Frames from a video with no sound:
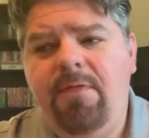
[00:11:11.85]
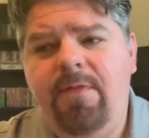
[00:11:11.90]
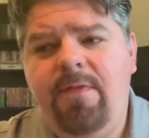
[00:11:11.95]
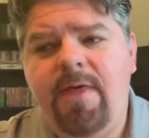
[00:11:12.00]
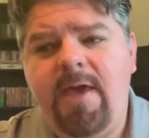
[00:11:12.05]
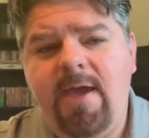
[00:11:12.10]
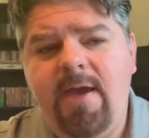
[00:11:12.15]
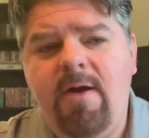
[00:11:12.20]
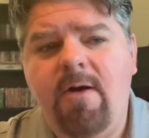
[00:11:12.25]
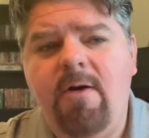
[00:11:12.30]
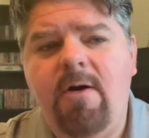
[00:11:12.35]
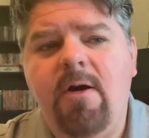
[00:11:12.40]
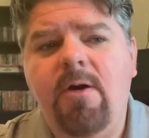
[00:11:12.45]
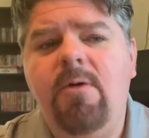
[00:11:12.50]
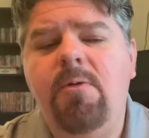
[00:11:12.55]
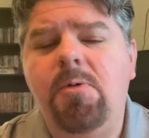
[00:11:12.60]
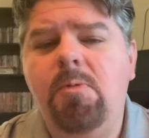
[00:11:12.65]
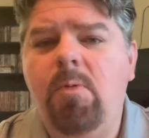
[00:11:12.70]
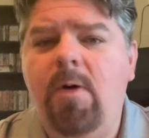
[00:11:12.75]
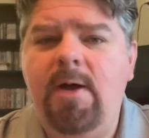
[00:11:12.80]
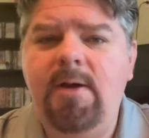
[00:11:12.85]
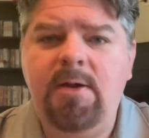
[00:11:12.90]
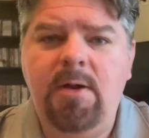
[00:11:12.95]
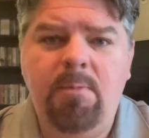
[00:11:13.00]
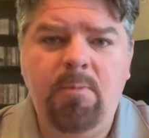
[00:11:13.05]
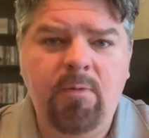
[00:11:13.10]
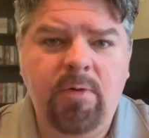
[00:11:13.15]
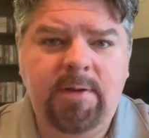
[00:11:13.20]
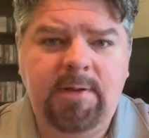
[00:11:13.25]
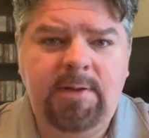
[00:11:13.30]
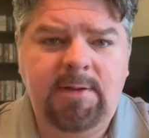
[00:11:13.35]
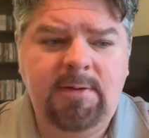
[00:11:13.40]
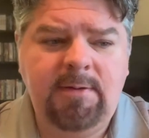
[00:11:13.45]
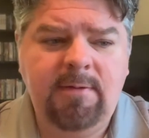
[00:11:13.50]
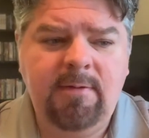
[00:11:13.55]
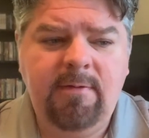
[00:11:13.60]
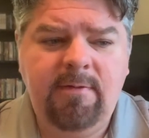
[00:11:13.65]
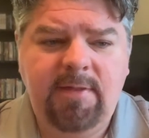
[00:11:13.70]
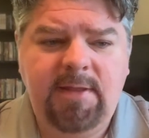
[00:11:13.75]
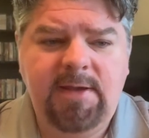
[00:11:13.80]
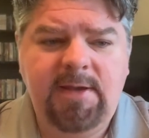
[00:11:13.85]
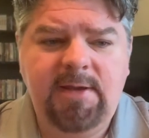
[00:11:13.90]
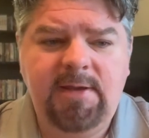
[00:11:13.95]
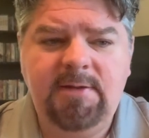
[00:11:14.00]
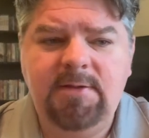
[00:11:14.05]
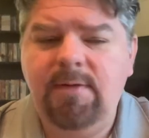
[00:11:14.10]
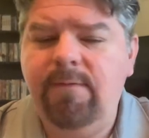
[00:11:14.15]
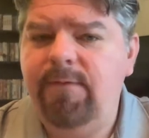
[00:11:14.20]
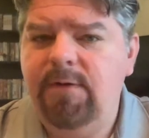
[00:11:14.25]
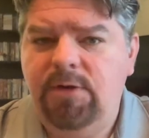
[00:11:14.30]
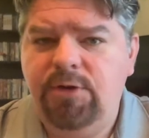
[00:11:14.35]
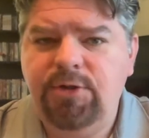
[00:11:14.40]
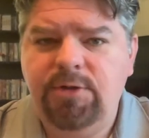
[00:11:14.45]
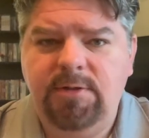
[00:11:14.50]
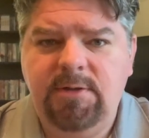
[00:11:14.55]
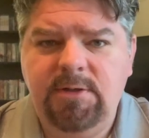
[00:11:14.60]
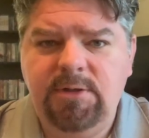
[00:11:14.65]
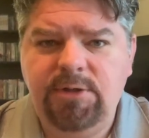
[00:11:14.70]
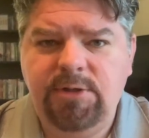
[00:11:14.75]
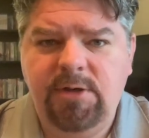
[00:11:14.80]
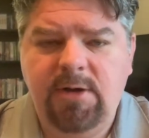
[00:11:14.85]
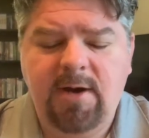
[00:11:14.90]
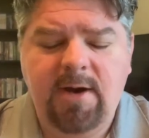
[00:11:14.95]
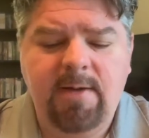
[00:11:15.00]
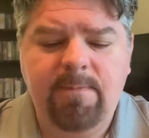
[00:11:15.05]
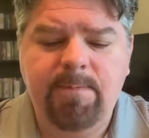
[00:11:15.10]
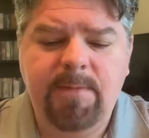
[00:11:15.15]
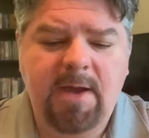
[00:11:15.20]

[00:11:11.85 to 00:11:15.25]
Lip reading: they are going to wind up winning the division this year.